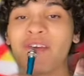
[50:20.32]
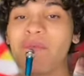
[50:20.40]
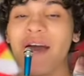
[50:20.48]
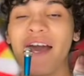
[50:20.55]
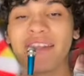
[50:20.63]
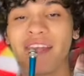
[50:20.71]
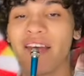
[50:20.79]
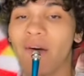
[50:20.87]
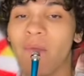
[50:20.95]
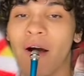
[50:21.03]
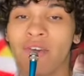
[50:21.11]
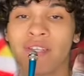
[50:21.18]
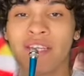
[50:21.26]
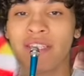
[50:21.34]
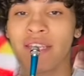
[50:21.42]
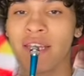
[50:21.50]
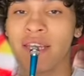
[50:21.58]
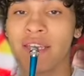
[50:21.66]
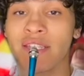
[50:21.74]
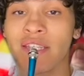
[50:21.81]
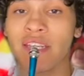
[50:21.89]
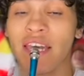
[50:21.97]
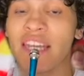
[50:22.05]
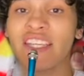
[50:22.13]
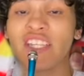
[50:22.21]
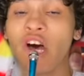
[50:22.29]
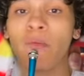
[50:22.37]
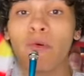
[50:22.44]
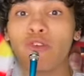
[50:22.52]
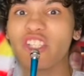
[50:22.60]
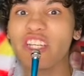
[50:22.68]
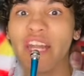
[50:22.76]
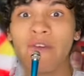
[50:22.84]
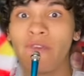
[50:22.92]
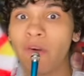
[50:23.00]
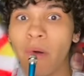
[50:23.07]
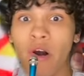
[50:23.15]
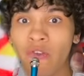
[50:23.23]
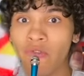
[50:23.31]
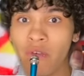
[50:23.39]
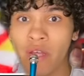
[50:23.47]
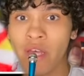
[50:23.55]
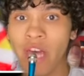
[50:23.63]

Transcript: bad thing about this is, it is almost never perfect.